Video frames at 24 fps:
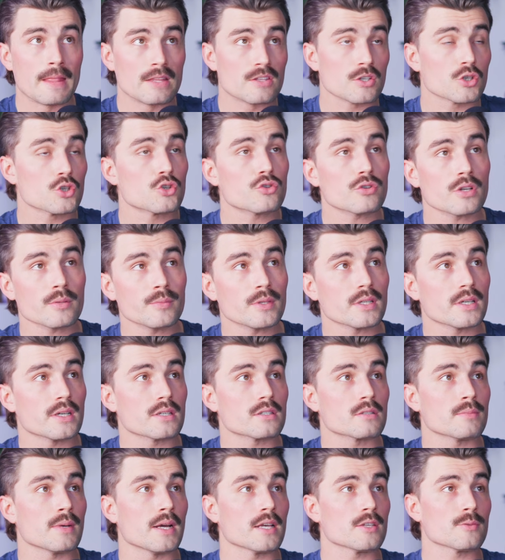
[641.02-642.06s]
It's extremely
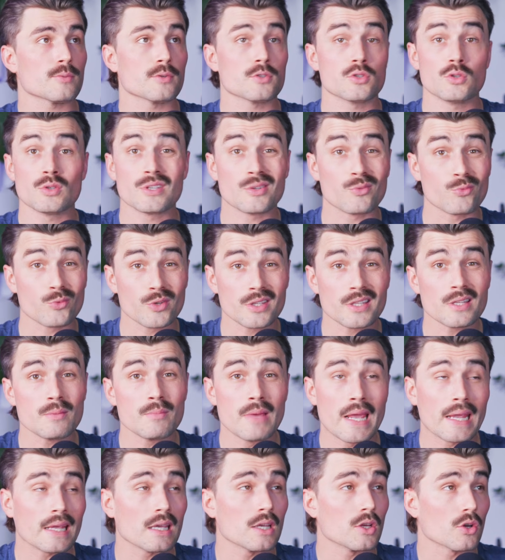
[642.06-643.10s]
customizable so you can really
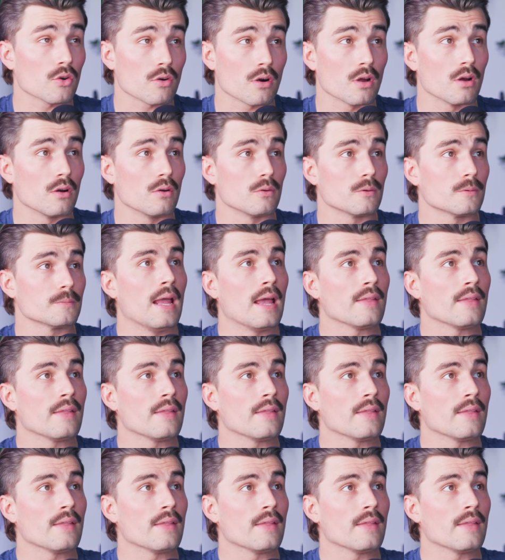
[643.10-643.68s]
make it your own.